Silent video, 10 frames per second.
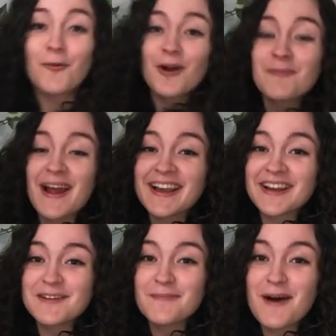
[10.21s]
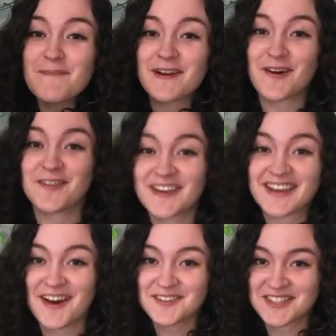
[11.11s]
We're making a Muppet on the
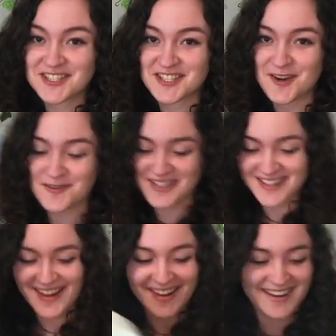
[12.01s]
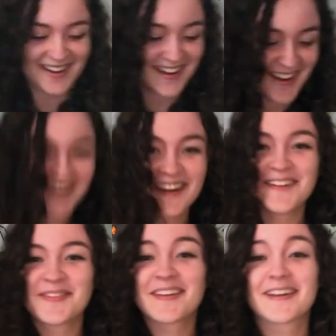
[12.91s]
Kelty show tonight.
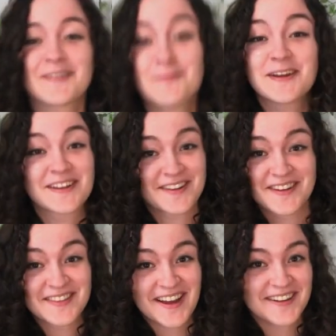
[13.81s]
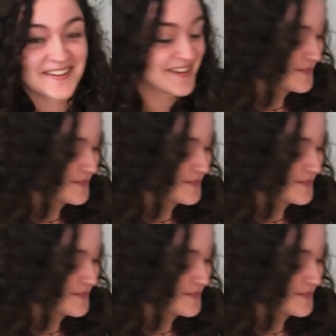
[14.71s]
We can cut that.